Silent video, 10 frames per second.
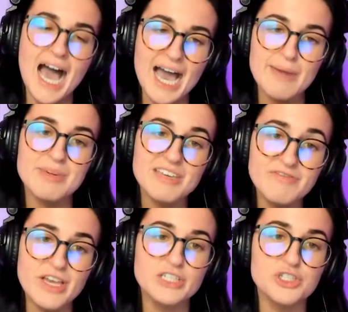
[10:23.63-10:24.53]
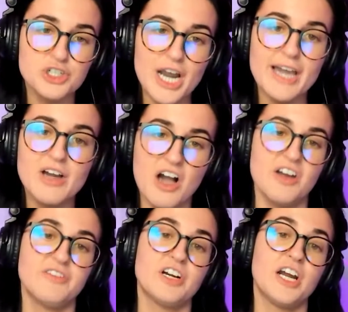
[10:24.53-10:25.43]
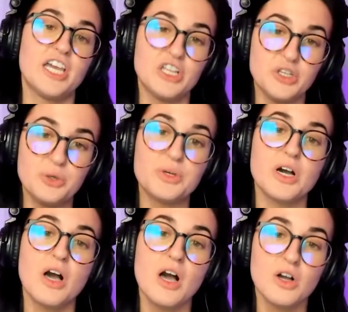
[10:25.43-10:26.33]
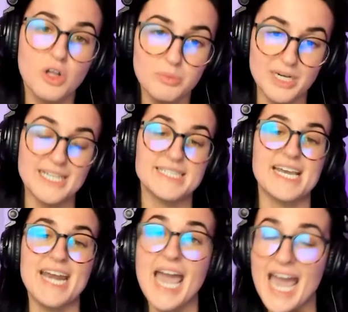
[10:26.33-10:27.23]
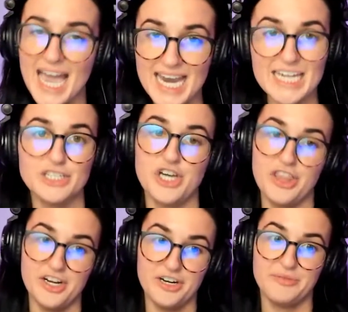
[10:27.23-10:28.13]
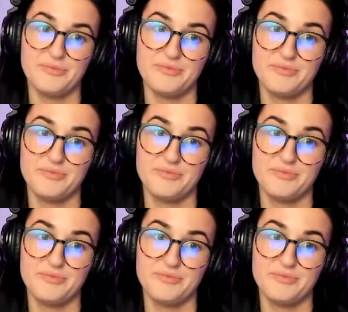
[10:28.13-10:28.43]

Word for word: I'm Convinced Craig Conover and Luke Gulbranson Hate Each Other.